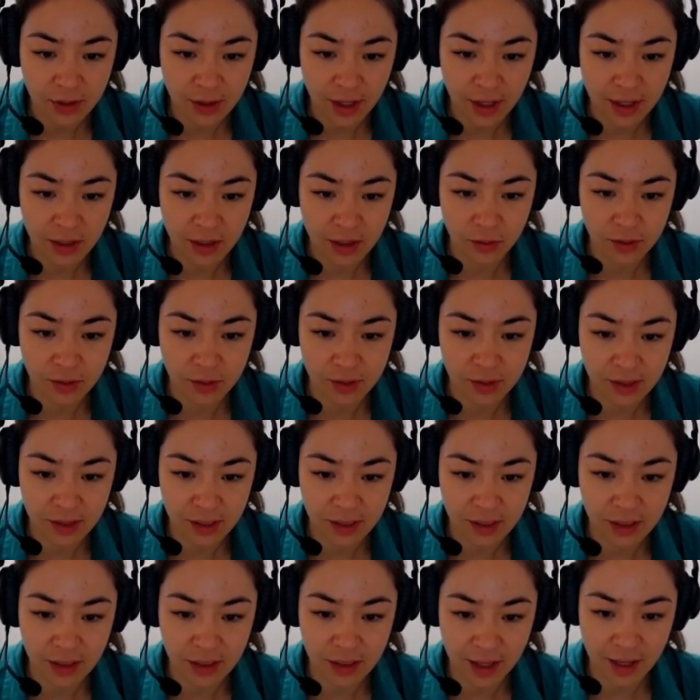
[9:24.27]
and you will
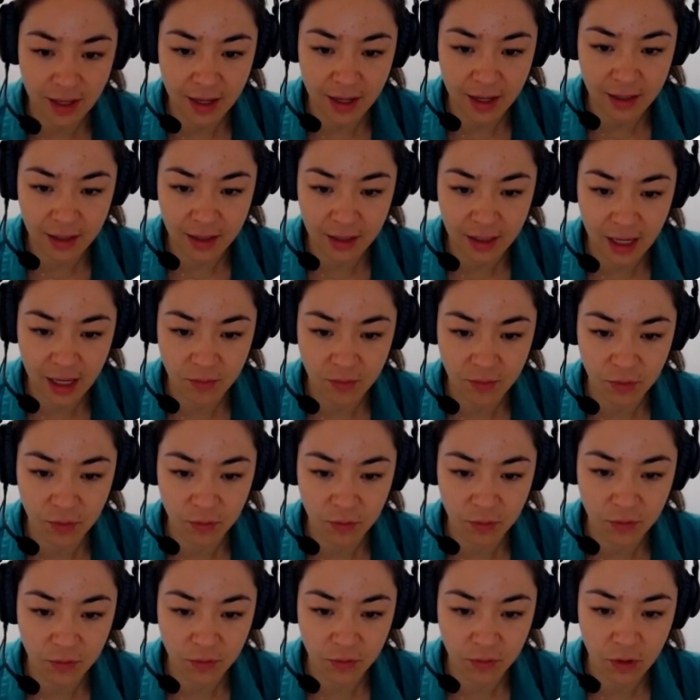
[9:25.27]
see that it came from
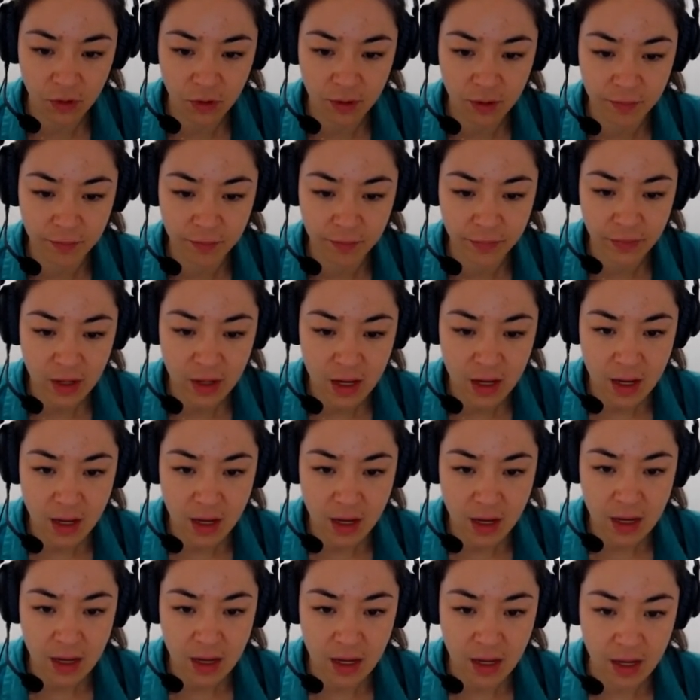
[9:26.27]
a form
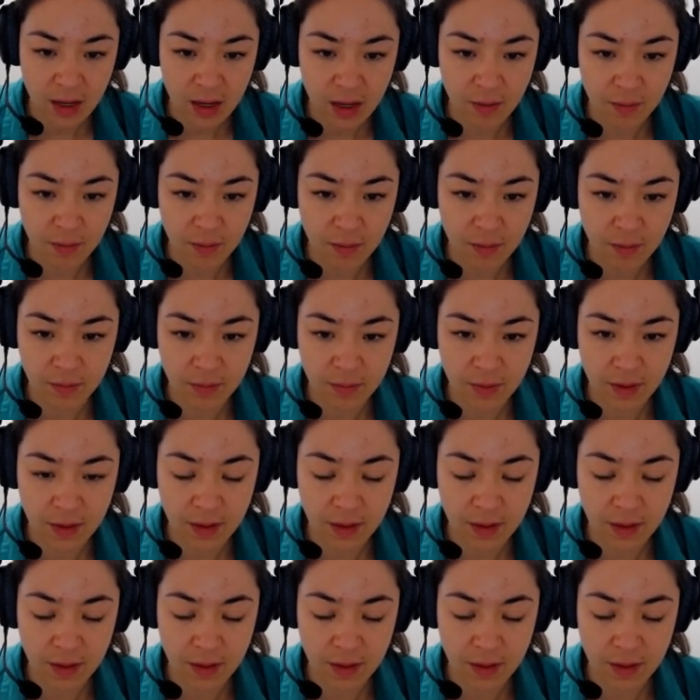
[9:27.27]
and